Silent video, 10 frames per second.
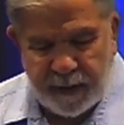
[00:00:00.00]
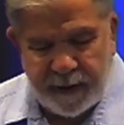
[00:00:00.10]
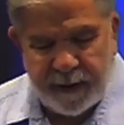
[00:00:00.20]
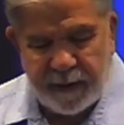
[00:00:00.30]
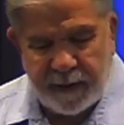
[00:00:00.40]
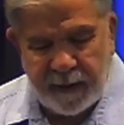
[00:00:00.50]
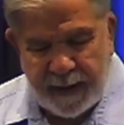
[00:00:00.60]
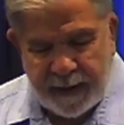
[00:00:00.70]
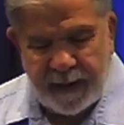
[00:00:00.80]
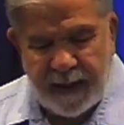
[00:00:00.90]

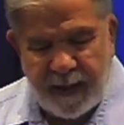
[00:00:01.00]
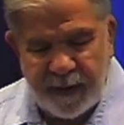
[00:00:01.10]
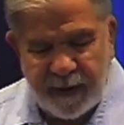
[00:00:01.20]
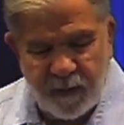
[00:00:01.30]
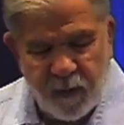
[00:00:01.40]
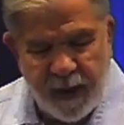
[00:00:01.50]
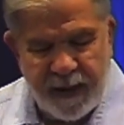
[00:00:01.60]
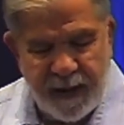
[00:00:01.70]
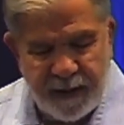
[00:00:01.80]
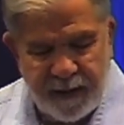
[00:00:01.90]
political, economic, and
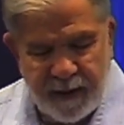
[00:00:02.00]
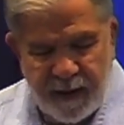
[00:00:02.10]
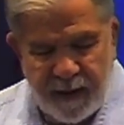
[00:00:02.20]
whatnot.